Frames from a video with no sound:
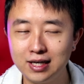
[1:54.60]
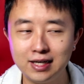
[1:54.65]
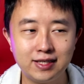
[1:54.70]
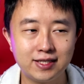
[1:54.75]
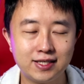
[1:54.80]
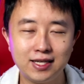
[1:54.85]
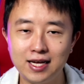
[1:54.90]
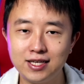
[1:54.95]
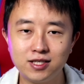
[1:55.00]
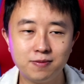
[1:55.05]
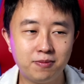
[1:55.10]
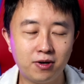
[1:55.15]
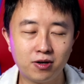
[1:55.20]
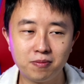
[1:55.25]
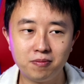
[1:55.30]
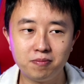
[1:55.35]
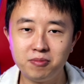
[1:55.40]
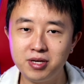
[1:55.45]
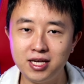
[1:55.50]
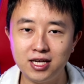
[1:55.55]
It's less
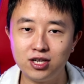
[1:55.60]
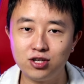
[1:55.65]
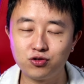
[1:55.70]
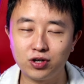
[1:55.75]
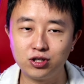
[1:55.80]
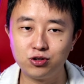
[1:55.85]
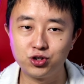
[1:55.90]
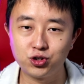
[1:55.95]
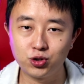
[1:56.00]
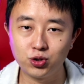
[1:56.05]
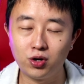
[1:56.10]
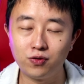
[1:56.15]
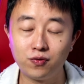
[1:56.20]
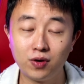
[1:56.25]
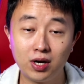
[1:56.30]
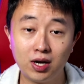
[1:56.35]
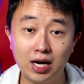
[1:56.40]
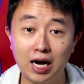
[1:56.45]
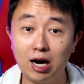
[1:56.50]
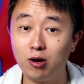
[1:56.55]
about me trying to show off
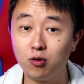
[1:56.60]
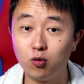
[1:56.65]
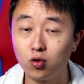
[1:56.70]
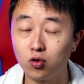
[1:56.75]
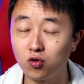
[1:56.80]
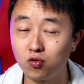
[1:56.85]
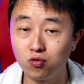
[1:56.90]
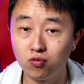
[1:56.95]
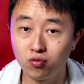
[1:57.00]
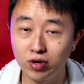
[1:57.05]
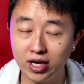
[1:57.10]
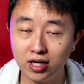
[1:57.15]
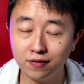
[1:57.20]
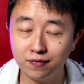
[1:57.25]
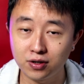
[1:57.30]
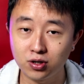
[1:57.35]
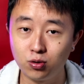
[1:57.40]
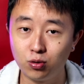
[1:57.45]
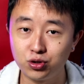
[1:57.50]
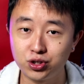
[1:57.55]
how great of
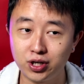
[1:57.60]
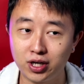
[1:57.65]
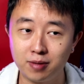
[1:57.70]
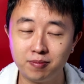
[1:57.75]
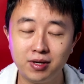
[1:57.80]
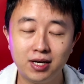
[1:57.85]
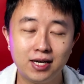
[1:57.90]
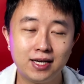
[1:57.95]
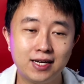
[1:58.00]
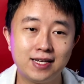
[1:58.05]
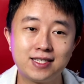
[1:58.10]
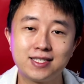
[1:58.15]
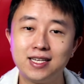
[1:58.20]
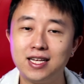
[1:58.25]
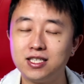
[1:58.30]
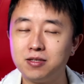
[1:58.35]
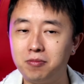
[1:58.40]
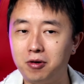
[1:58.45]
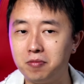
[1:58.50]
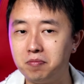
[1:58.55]
a coach I am. It's
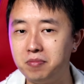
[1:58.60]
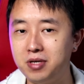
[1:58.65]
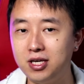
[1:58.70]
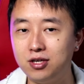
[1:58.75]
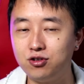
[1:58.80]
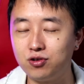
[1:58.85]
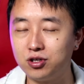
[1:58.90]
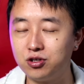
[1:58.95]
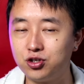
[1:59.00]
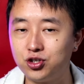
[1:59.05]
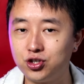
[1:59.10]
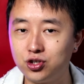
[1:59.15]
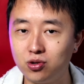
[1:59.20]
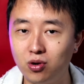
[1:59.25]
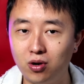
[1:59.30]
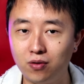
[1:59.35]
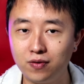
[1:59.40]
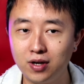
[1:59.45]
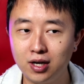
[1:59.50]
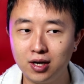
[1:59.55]
less about me trying to show
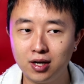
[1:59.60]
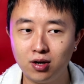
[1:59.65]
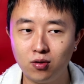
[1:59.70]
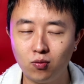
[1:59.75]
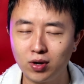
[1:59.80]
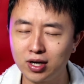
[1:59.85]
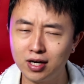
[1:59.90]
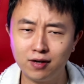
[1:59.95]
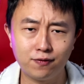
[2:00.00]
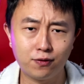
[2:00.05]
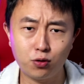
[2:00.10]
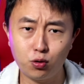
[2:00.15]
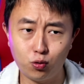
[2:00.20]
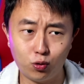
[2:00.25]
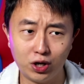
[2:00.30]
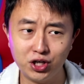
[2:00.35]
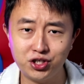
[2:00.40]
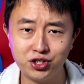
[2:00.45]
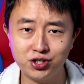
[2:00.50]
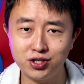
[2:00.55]
off what kind of
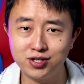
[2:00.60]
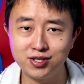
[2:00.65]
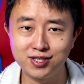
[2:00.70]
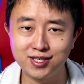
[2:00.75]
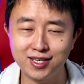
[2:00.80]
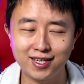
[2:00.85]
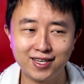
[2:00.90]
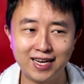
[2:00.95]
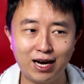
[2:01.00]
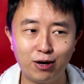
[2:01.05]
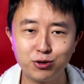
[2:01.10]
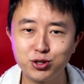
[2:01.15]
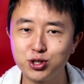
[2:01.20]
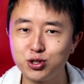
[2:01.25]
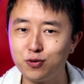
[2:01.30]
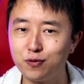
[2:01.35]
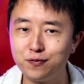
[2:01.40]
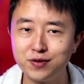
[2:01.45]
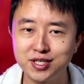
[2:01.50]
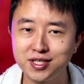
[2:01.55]
questions and how
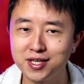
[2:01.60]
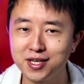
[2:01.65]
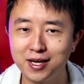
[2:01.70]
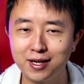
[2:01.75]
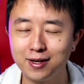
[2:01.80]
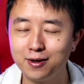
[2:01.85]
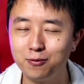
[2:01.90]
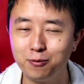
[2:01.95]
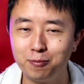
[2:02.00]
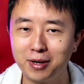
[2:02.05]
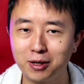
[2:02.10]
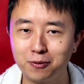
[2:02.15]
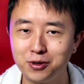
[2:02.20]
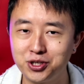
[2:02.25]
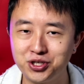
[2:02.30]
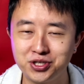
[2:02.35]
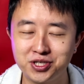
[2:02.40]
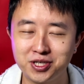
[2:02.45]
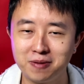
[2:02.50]
sophisticated my questions